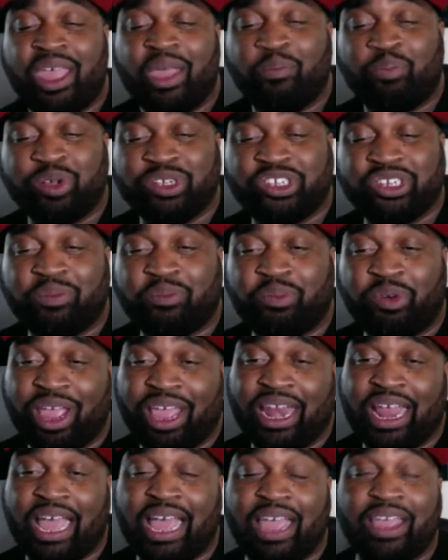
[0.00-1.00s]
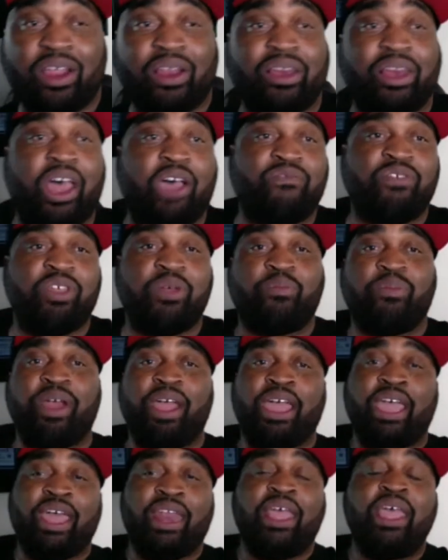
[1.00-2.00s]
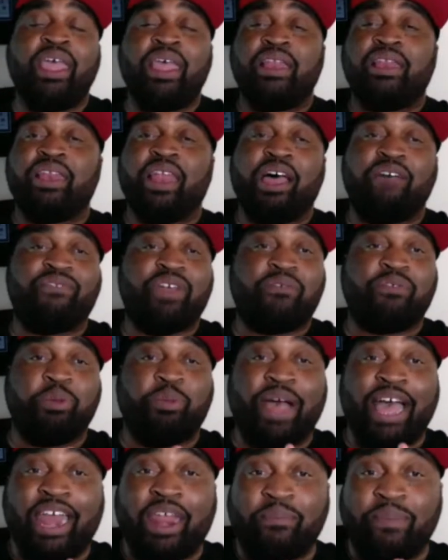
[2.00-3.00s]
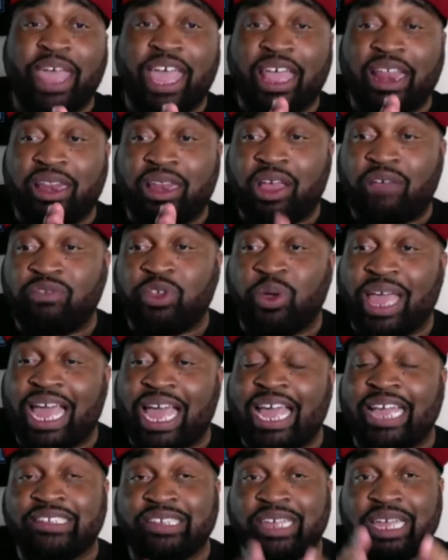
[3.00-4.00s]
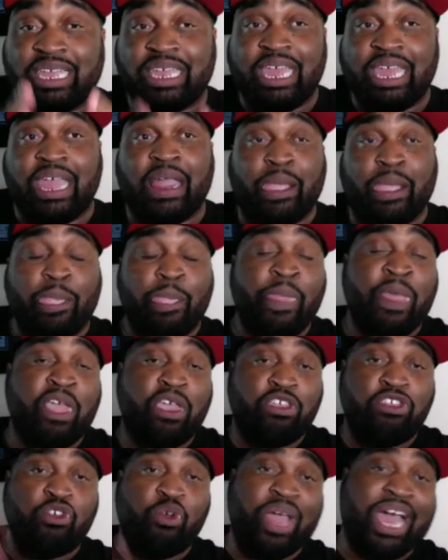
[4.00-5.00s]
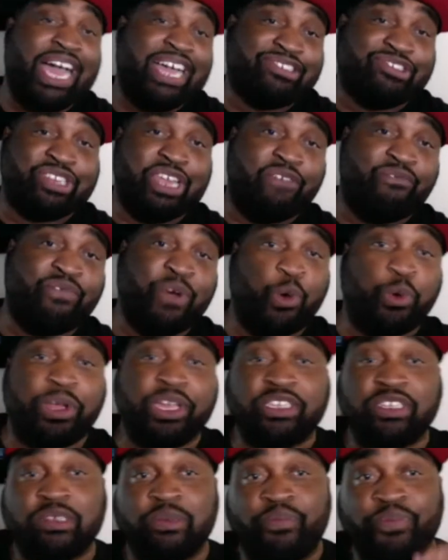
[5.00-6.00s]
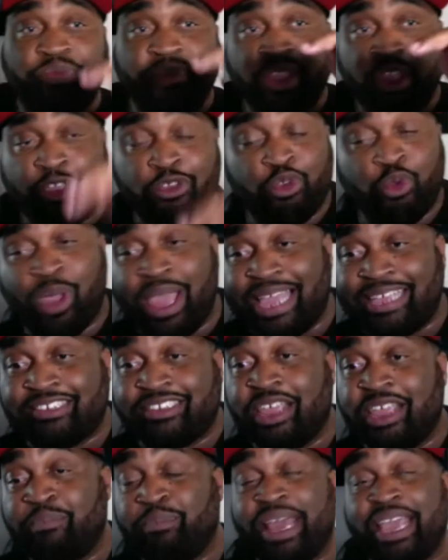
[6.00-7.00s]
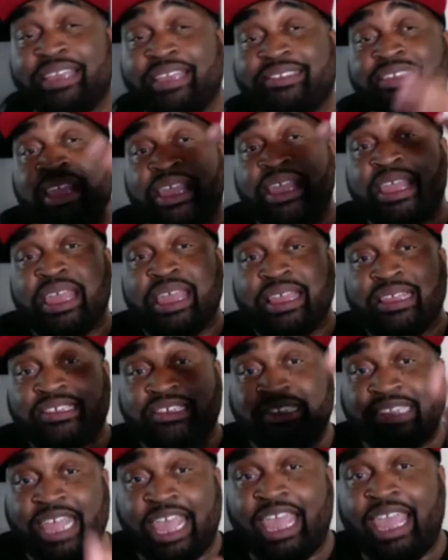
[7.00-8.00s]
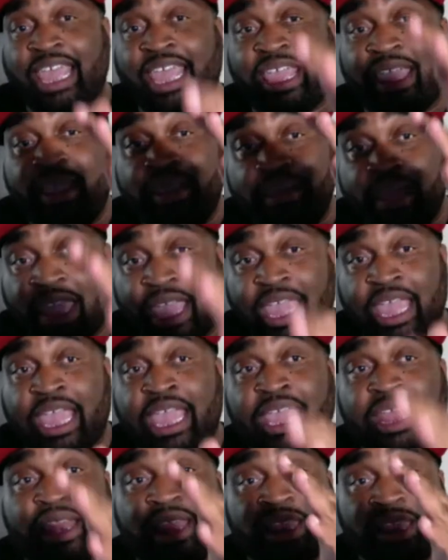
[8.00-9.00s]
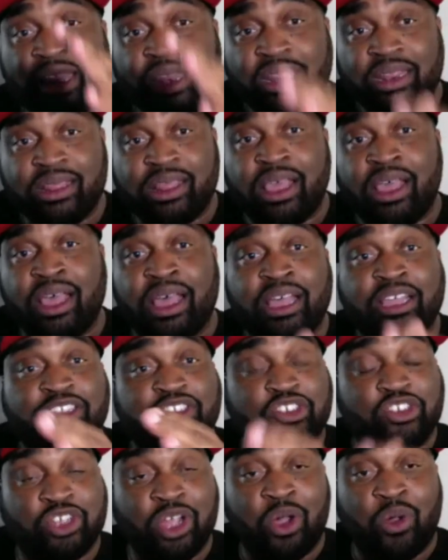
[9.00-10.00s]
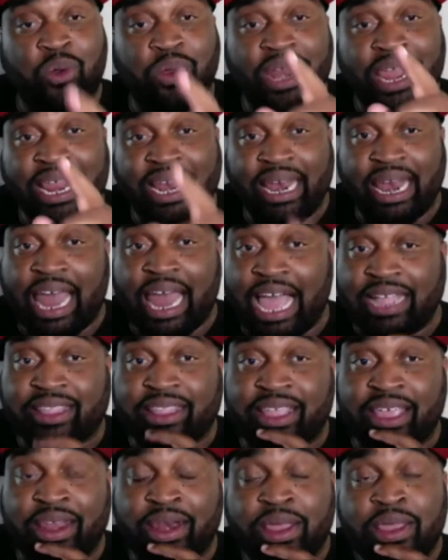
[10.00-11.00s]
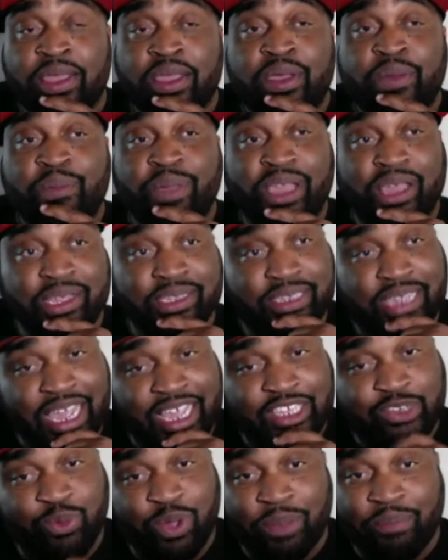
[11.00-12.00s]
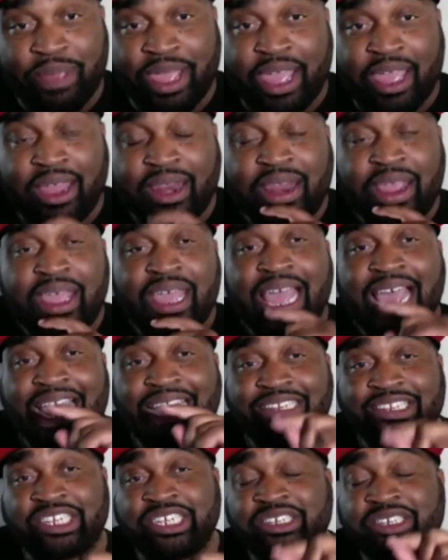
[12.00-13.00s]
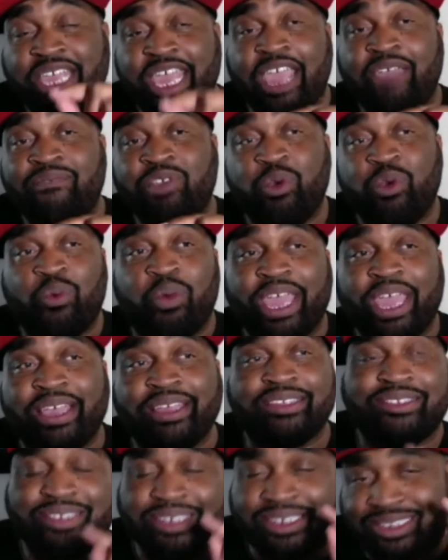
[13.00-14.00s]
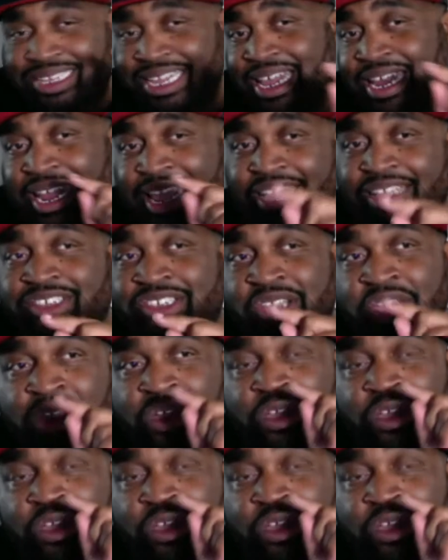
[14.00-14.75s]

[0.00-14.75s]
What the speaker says: Pushing the brand higher. Love your brand. Love everybody, man. Love you guys. Again, you guys stay focused. You guys stay blessed. Stay in the zone and locked in, because guess what, man? I just gave you ways to 10X